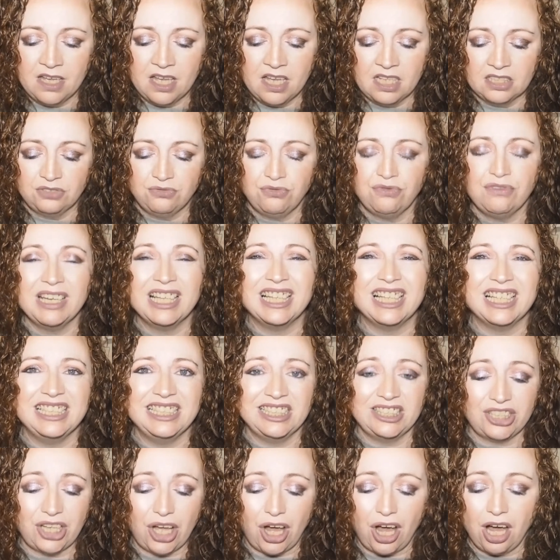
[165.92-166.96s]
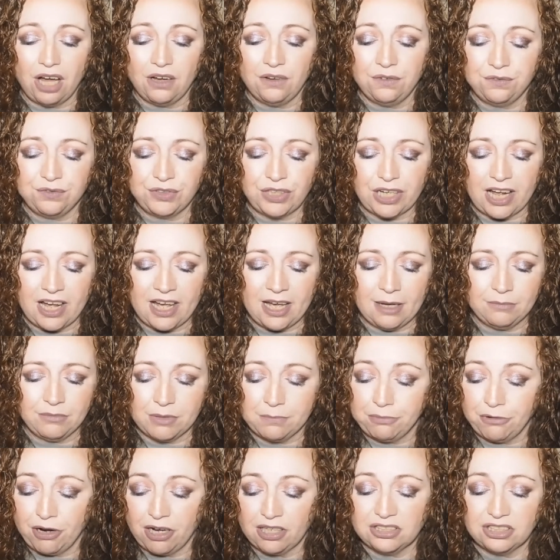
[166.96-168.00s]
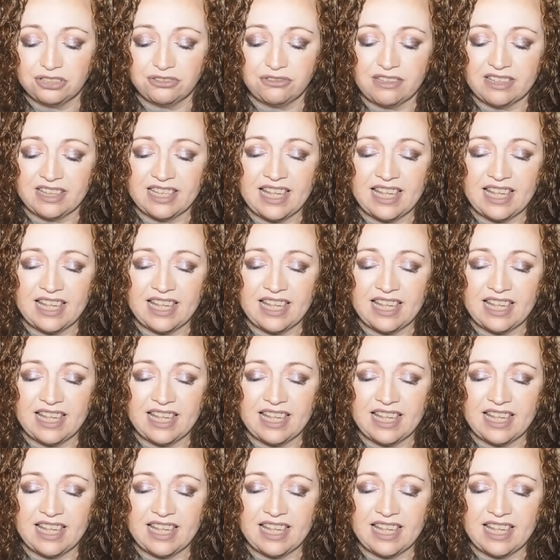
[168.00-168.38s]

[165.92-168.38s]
It's really soft. Um, the bronzer and the